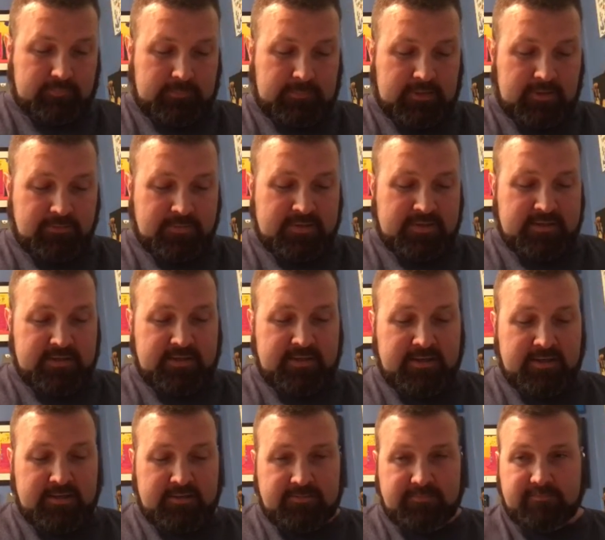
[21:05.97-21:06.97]
sitting
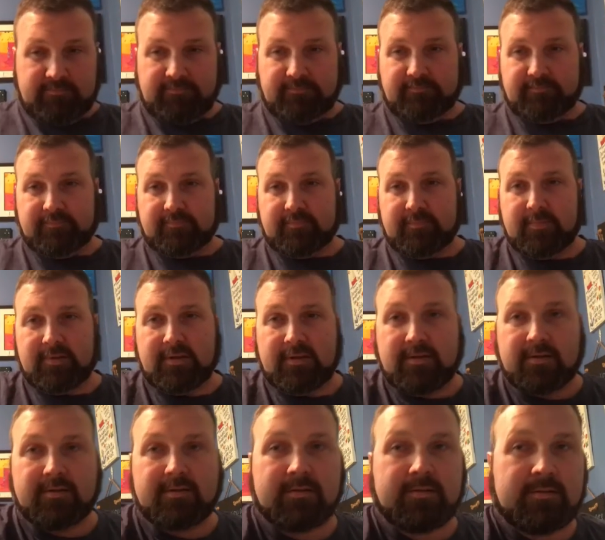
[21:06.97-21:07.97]
here
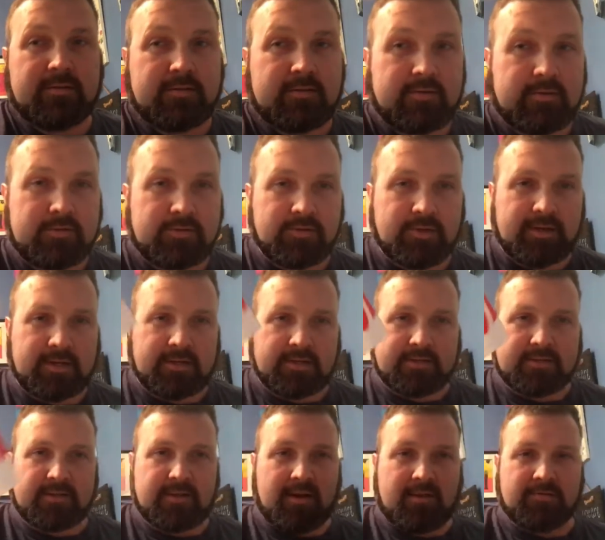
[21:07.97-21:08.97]
drinking a
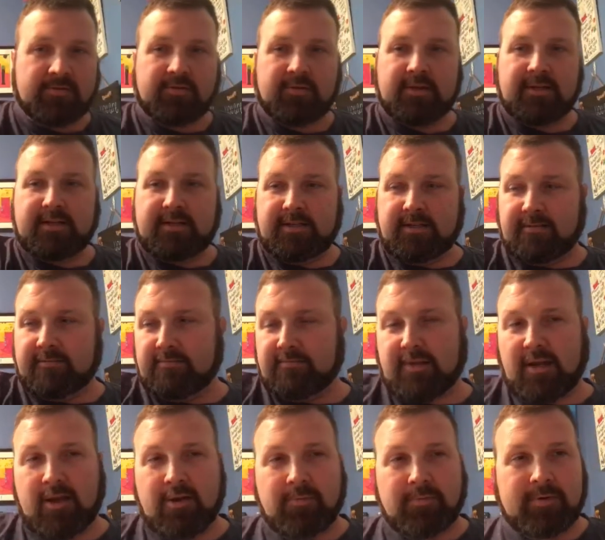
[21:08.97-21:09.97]
soft drink and
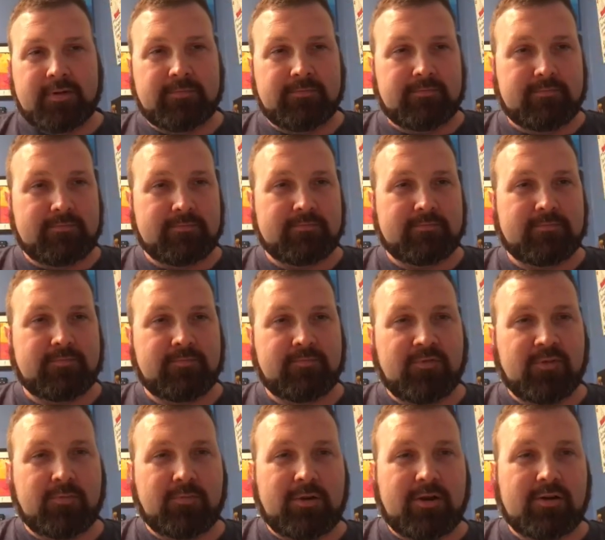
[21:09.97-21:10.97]
opening
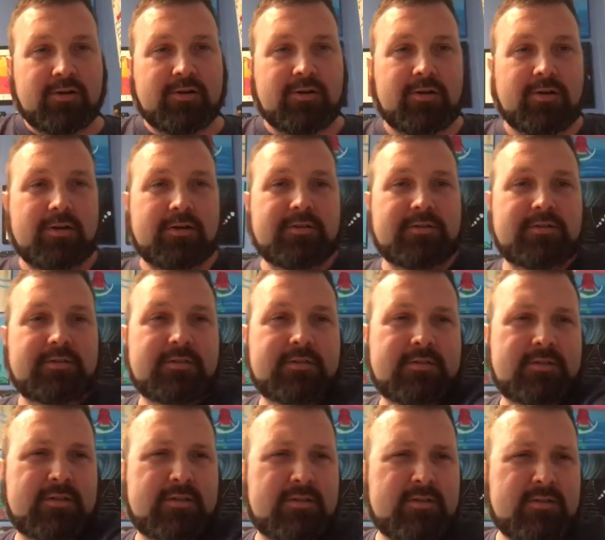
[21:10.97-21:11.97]
football cards.
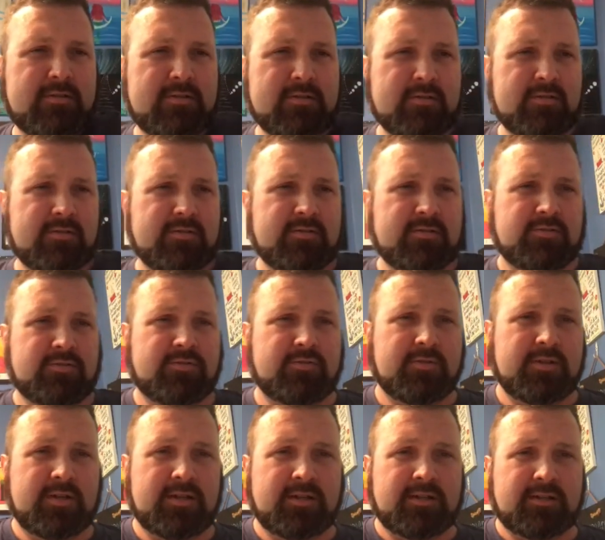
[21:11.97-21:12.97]
It's
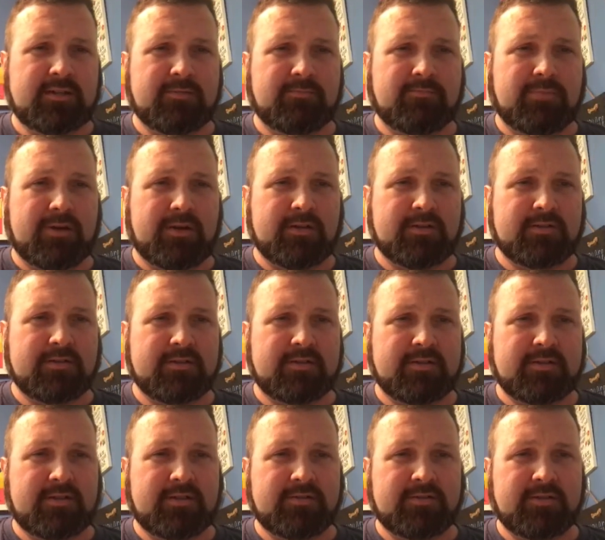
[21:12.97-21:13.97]
tweeted that Boston is
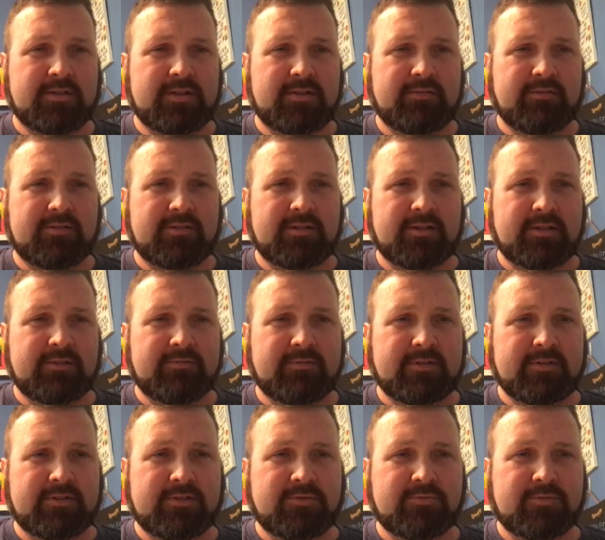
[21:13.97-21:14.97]
also giving Cleveland
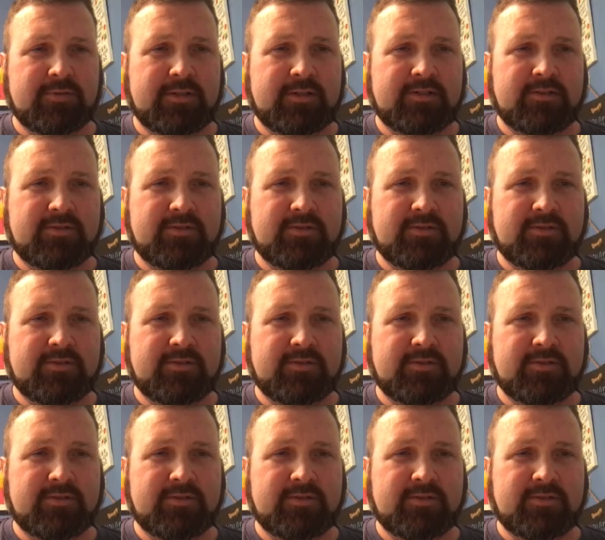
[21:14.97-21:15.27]
a 20.